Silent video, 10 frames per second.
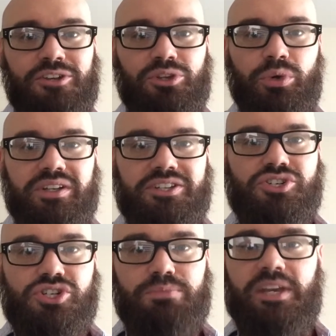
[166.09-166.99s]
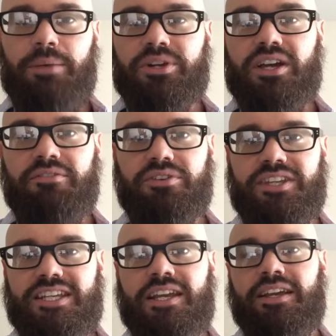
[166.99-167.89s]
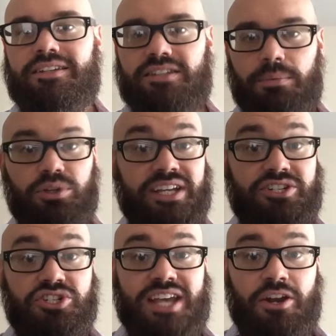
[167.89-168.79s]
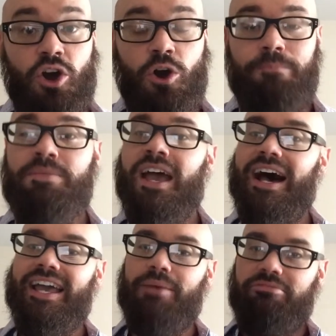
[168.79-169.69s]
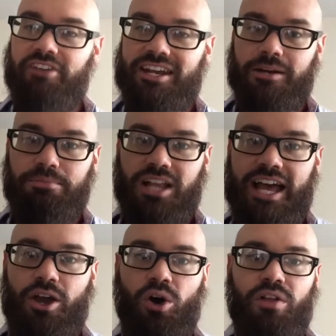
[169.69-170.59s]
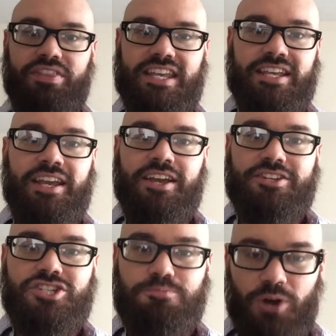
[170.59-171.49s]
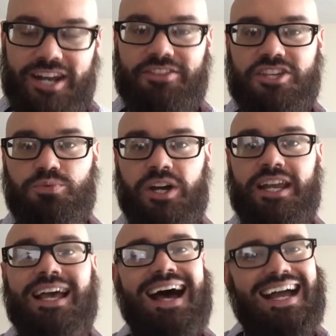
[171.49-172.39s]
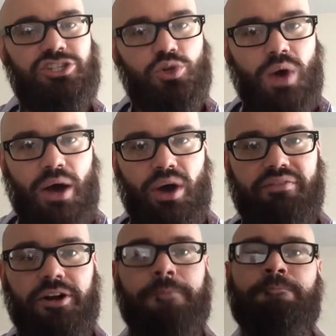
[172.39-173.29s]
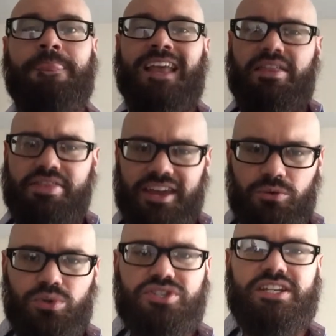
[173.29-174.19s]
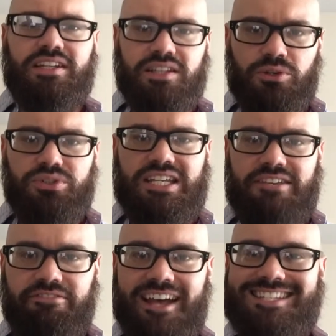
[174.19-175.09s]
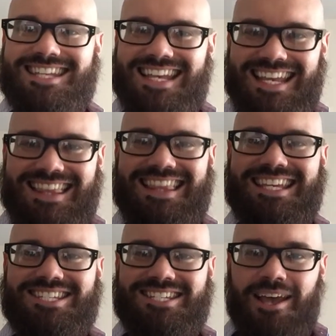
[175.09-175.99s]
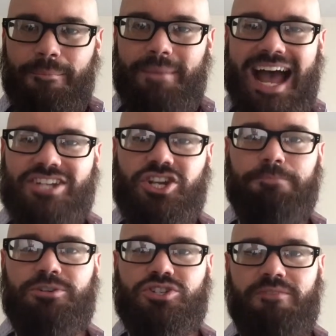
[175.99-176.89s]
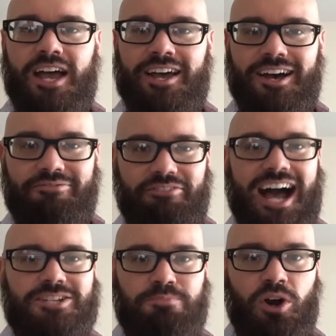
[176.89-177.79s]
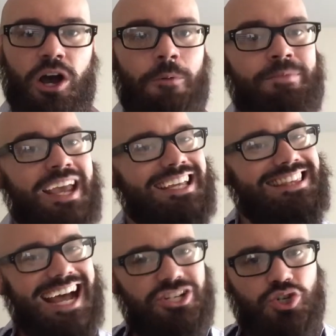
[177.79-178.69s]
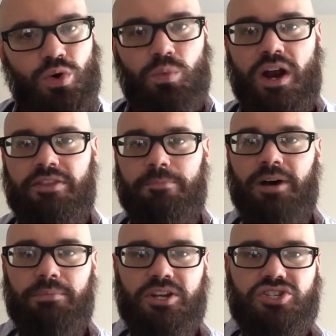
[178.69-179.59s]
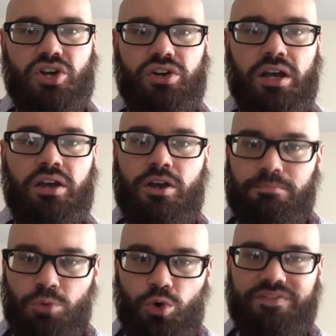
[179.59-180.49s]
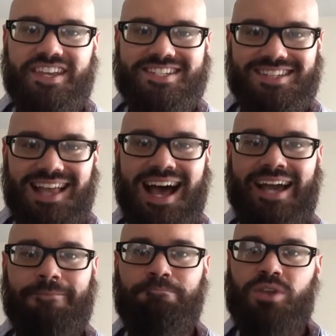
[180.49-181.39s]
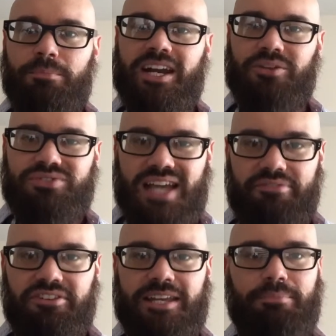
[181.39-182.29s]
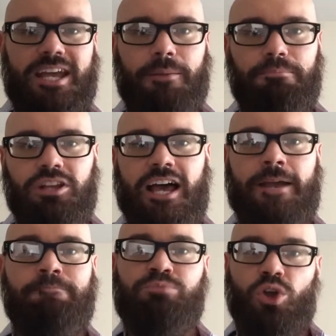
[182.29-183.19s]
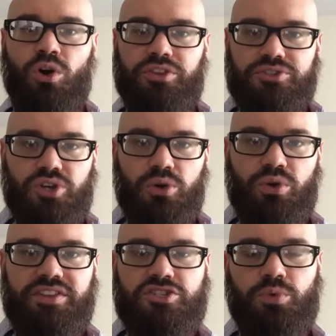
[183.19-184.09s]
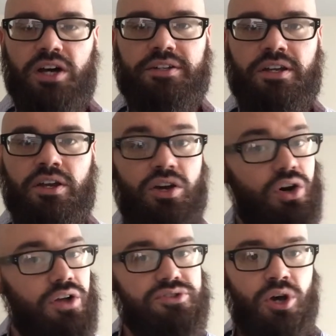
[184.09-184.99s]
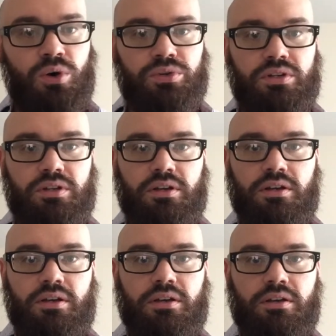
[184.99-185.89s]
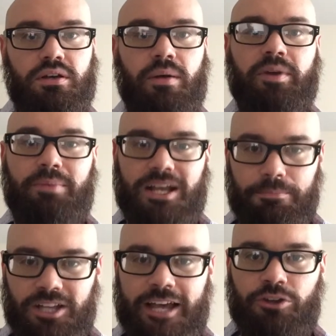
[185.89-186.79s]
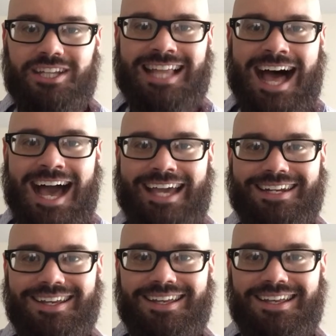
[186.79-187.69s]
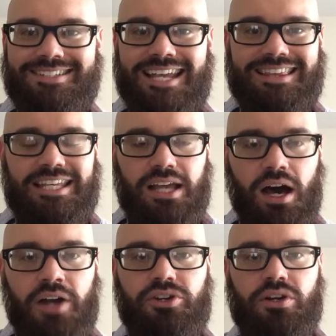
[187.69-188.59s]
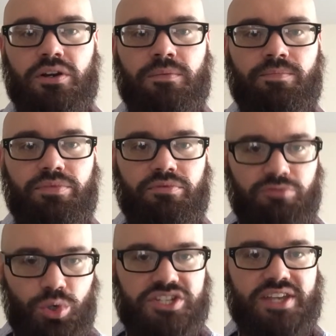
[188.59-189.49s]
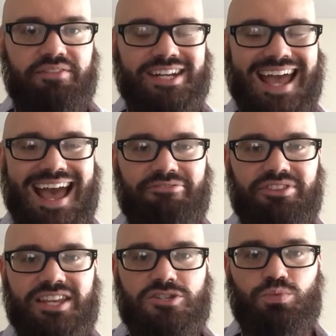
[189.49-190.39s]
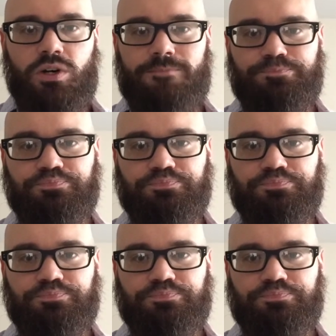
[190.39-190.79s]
New England should be able to cover the double digits at home. I am fading a play on the spread in this one. I do, however, think we'll see a little defense in this matchup in Foxborough. Not sure where the public's going to move this line, but I'll definitely make a play on the total in this one. All told, I'm going to make a play on the line and take the under 47.5 in this one.